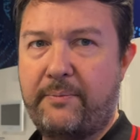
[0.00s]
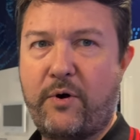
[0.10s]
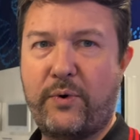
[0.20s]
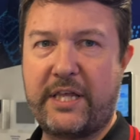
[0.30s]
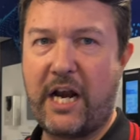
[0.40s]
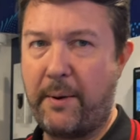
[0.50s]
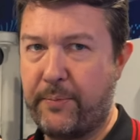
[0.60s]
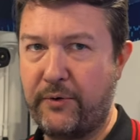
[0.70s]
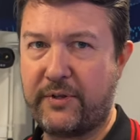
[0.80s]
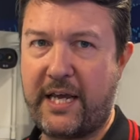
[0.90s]
Within our
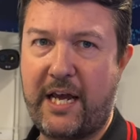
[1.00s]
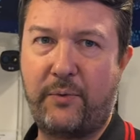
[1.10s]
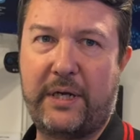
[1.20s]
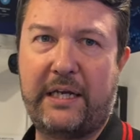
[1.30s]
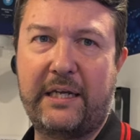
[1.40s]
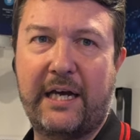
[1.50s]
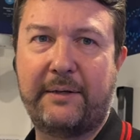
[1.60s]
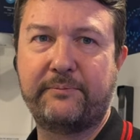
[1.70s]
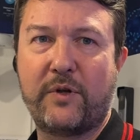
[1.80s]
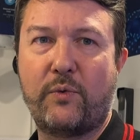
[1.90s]
booth here,
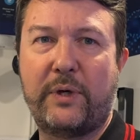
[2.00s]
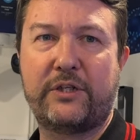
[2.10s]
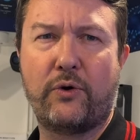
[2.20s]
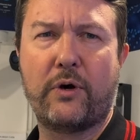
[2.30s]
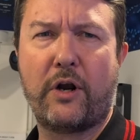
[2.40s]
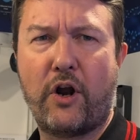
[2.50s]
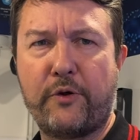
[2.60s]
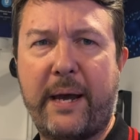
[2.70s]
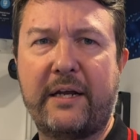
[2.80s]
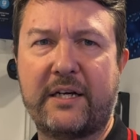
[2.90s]
we talk a lot
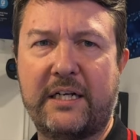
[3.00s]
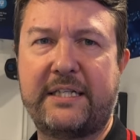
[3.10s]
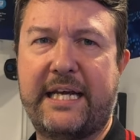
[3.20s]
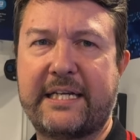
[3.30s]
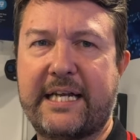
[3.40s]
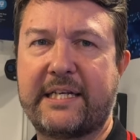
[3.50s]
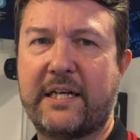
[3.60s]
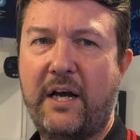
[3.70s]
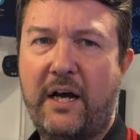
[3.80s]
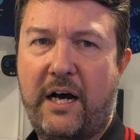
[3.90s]
about kind of DSS,
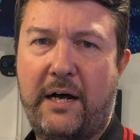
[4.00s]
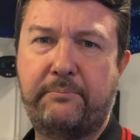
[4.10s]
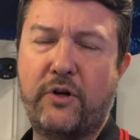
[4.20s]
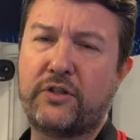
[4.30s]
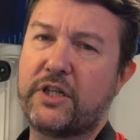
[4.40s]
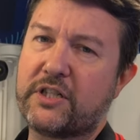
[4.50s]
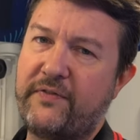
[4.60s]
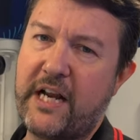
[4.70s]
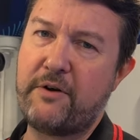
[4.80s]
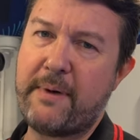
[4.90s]
not just
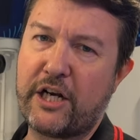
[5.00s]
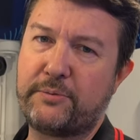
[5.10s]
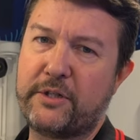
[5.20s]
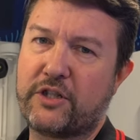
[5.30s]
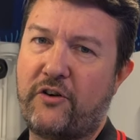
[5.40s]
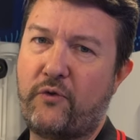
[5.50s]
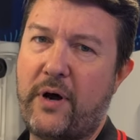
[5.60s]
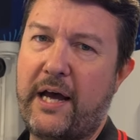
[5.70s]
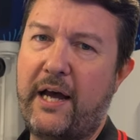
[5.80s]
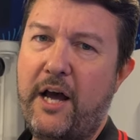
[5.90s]
video management
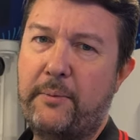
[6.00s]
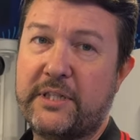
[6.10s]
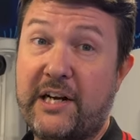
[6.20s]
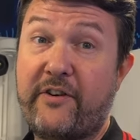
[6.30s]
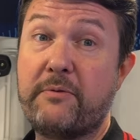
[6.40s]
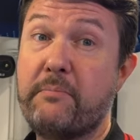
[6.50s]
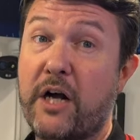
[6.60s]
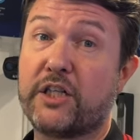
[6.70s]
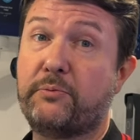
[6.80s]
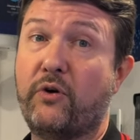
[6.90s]
software, but delivering
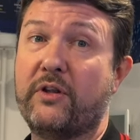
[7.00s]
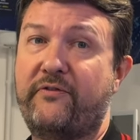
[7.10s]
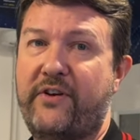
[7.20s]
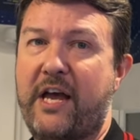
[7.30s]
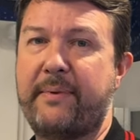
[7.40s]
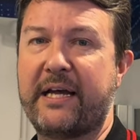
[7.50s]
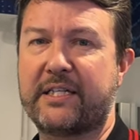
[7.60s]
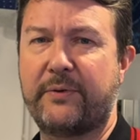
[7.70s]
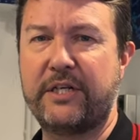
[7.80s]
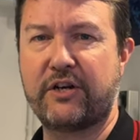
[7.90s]
much more than VMS.
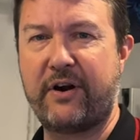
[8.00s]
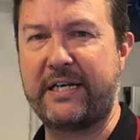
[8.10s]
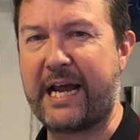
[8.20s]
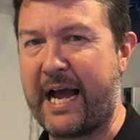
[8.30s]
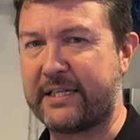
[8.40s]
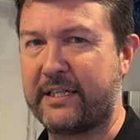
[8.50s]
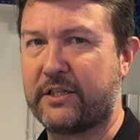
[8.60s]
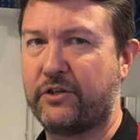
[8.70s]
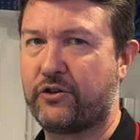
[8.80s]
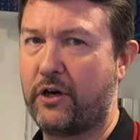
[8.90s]
So integrating access
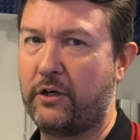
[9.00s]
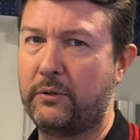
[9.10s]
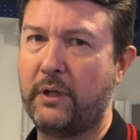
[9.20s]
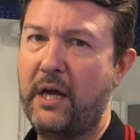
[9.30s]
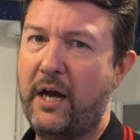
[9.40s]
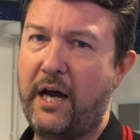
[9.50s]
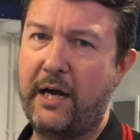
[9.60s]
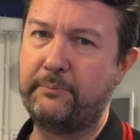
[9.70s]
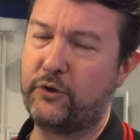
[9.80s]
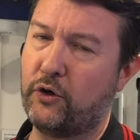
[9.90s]
control,
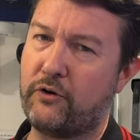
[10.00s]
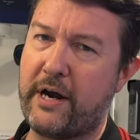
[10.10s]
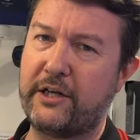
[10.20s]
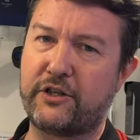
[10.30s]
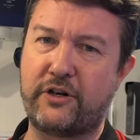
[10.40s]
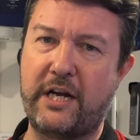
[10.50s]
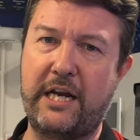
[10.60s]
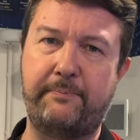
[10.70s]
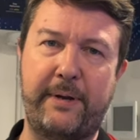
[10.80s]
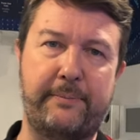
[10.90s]
door
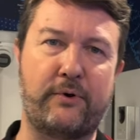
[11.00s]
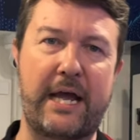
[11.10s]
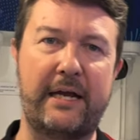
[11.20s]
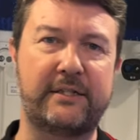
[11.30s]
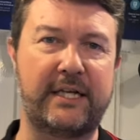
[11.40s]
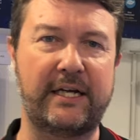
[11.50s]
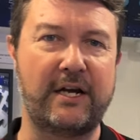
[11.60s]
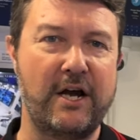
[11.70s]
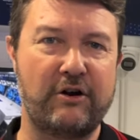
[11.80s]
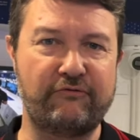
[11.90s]
entry, people counting,
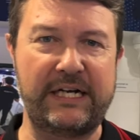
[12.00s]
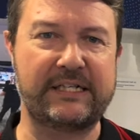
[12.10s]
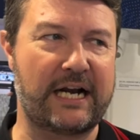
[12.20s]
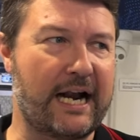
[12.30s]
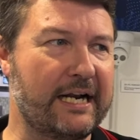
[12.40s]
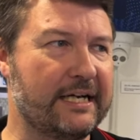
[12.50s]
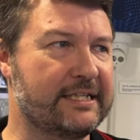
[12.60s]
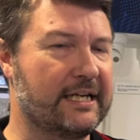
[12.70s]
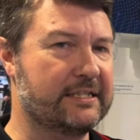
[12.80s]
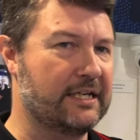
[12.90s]
retail
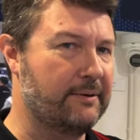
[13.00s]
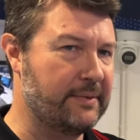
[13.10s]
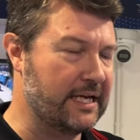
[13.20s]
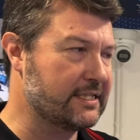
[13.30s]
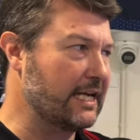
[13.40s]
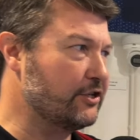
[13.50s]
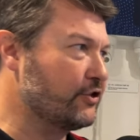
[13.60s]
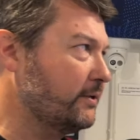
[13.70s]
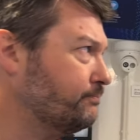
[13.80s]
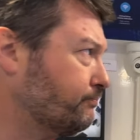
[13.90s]
analytics, etc.